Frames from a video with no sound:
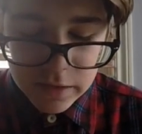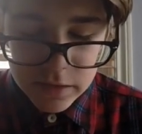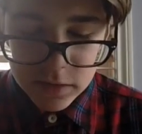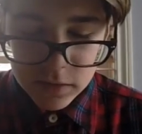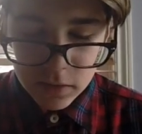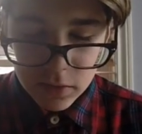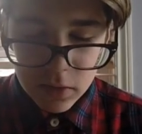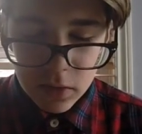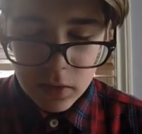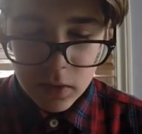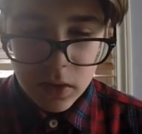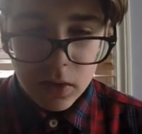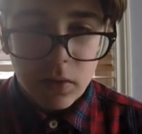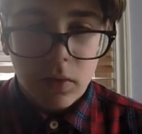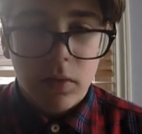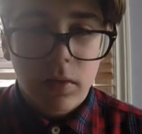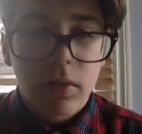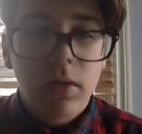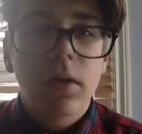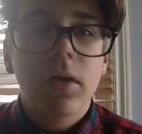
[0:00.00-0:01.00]
to the
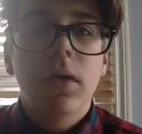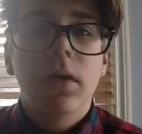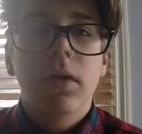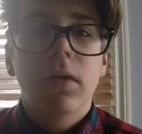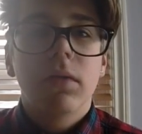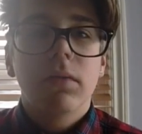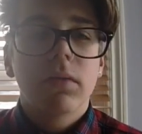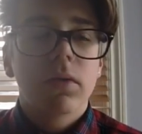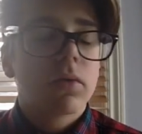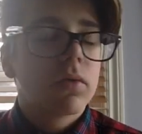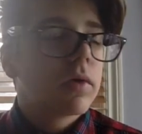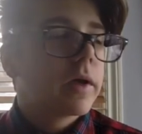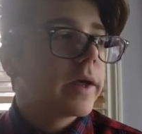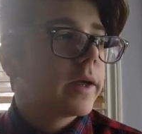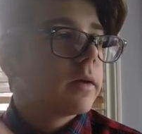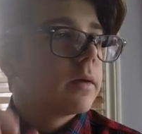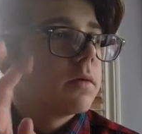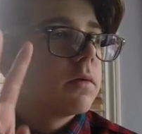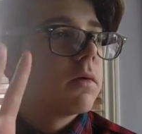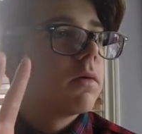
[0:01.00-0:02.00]
little like